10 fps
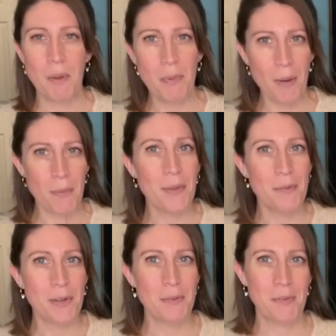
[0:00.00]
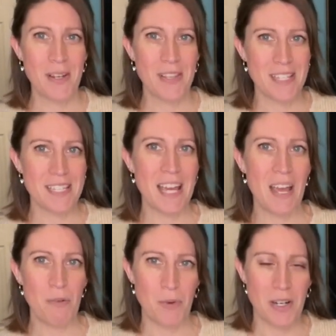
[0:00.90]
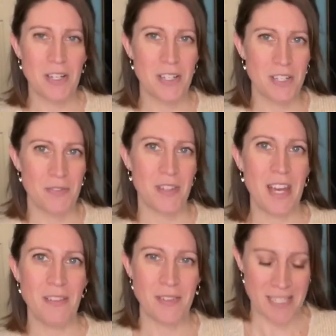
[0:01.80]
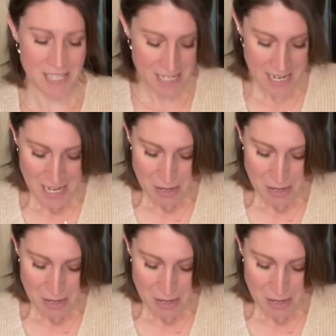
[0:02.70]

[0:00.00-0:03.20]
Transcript: I probably wouldn't wear this at work just for that reason,